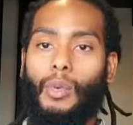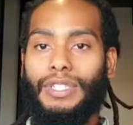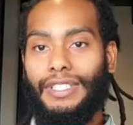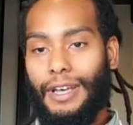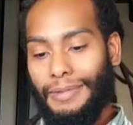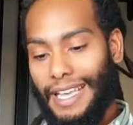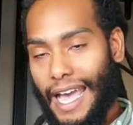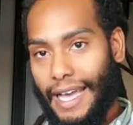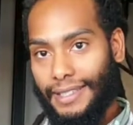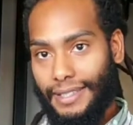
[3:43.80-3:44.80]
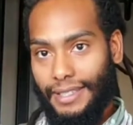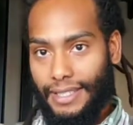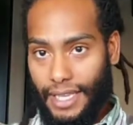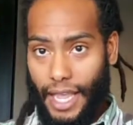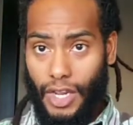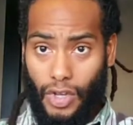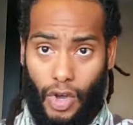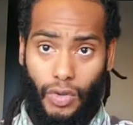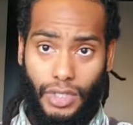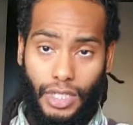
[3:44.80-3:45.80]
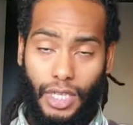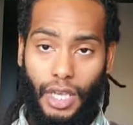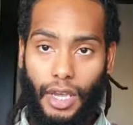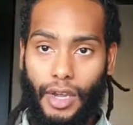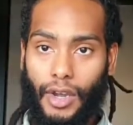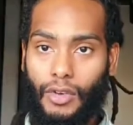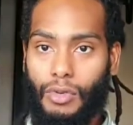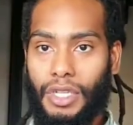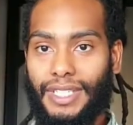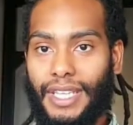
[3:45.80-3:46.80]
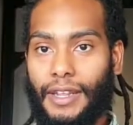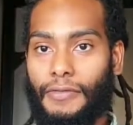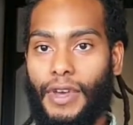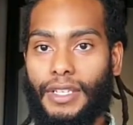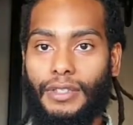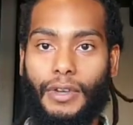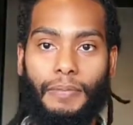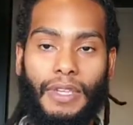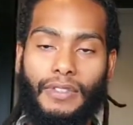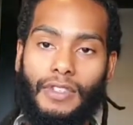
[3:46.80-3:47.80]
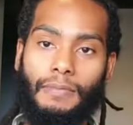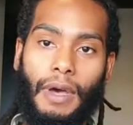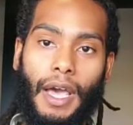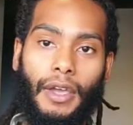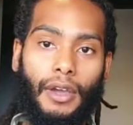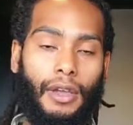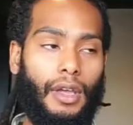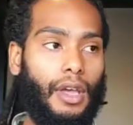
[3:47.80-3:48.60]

What's up guys, this is Eddie Colson here, real estate investor, business buyer.